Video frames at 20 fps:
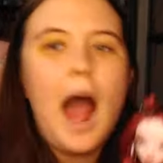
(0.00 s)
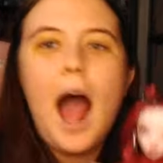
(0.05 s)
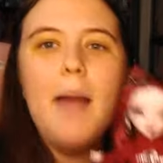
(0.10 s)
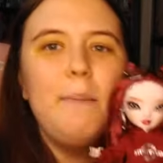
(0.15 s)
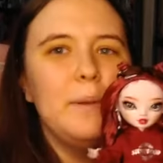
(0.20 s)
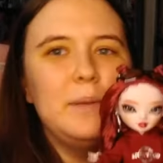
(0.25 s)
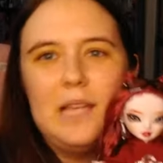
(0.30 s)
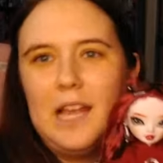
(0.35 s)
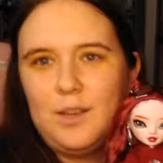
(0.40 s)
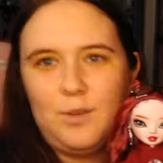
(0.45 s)

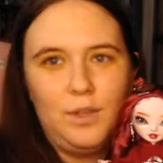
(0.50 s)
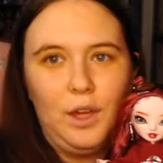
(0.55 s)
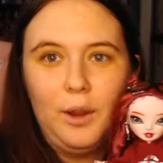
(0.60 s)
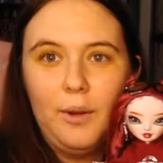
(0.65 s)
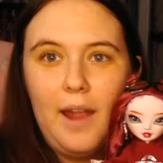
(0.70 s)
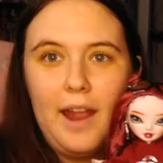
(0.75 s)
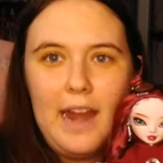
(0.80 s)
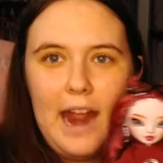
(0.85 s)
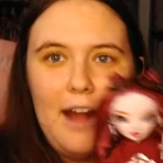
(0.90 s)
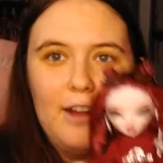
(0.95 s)
I'm obsessed with
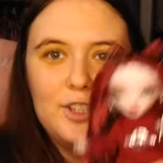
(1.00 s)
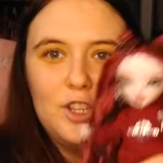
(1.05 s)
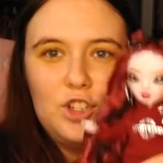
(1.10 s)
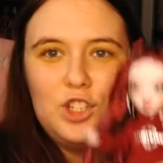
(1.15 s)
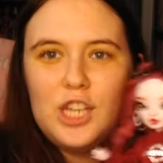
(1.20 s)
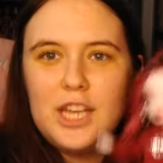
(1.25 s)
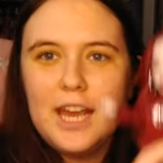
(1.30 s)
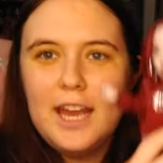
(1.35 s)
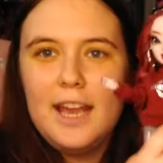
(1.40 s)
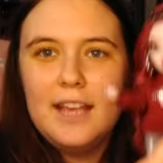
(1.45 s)
her right now. So
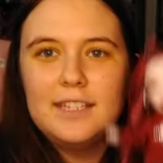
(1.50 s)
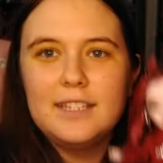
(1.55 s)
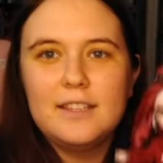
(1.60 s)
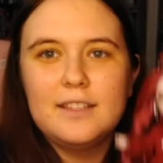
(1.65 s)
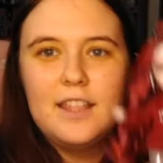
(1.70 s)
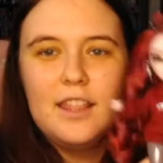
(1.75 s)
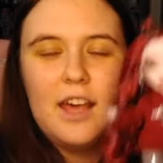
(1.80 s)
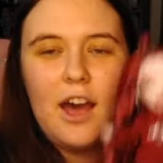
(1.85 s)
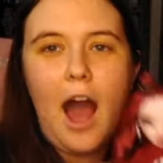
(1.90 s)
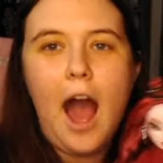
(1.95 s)
she is,
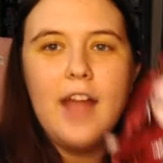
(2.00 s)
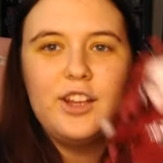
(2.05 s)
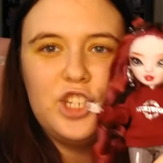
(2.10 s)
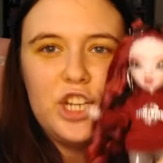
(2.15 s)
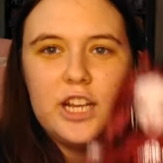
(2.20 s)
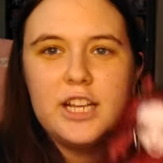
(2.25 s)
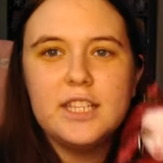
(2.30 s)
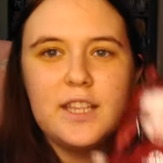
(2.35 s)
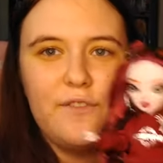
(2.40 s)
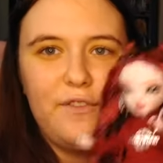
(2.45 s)
the,
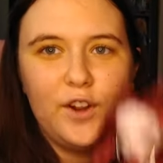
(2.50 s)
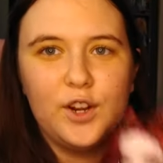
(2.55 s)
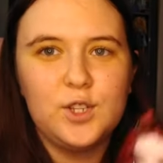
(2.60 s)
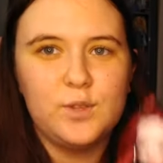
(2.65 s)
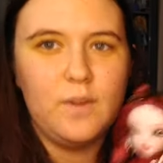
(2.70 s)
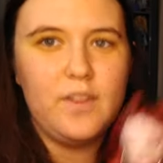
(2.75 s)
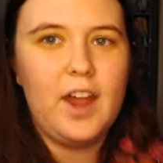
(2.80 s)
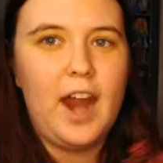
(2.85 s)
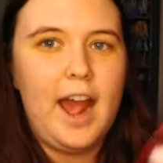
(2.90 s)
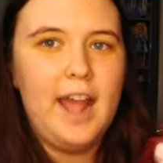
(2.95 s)
she is the
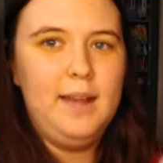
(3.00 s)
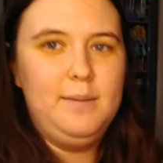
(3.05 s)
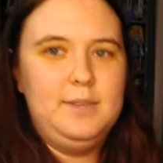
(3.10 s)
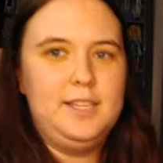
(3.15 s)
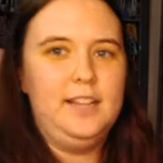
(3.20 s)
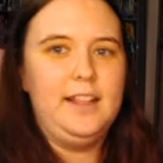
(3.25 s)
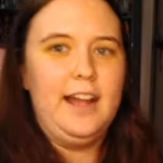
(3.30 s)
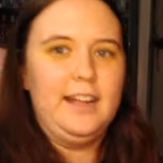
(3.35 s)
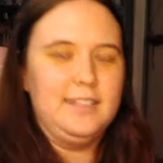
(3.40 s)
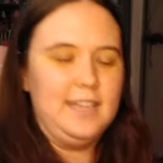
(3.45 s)
first one that I am
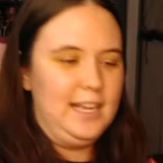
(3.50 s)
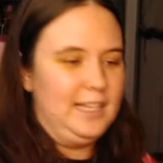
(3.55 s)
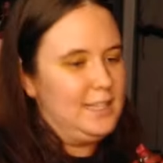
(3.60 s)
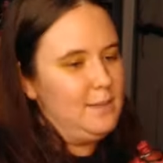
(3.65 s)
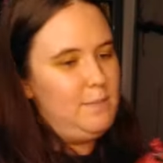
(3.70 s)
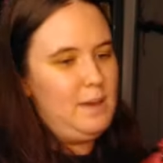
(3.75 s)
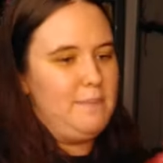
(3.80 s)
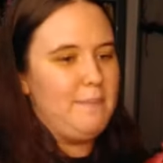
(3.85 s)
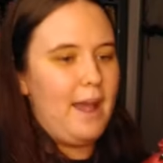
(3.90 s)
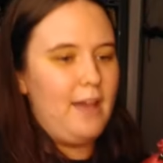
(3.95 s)
selecting
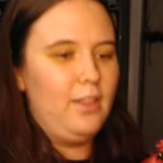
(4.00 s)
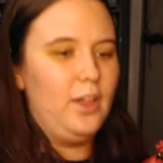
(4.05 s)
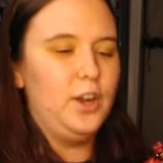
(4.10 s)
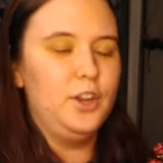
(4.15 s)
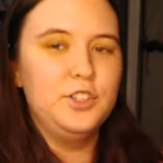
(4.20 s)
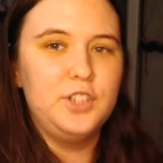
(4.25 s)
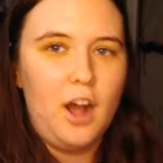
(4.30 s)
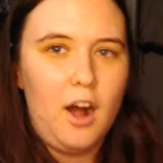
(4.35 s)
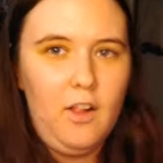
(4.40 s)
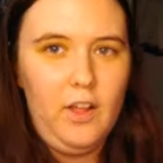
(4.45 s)
to be my
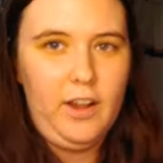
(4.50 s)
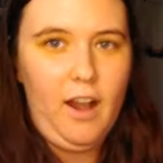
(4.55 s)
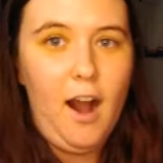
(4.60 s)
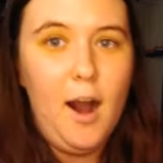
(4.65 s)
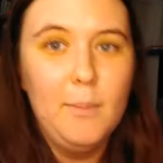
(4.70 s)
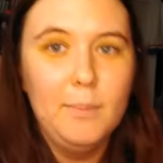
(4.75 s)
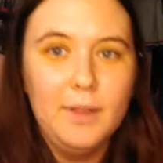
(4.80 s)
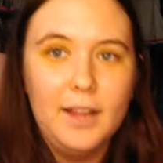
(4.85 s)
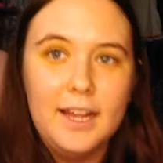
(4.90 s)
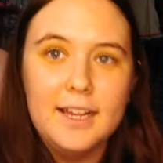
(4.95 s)
little doll
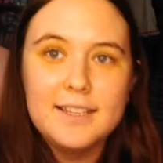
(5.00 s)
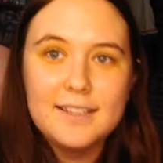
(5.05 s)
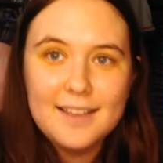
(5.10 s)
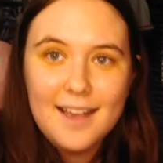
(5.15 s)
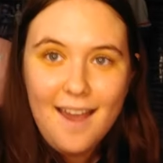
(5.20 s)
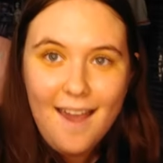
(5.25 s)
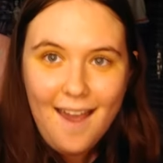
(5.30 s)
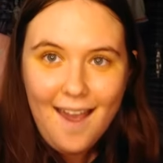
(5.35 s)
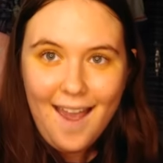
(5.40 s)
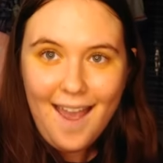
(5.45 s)

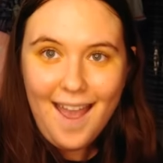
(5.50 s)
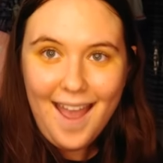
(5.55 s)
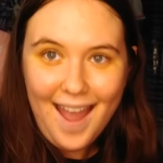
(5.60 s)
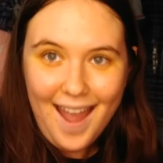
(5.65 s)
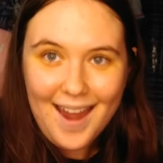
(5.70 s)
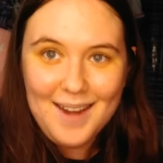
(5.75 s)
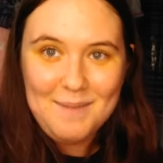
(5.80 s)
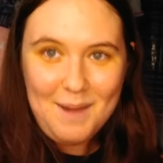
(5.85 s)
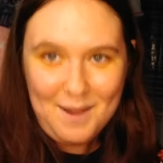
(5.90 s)
accomplice in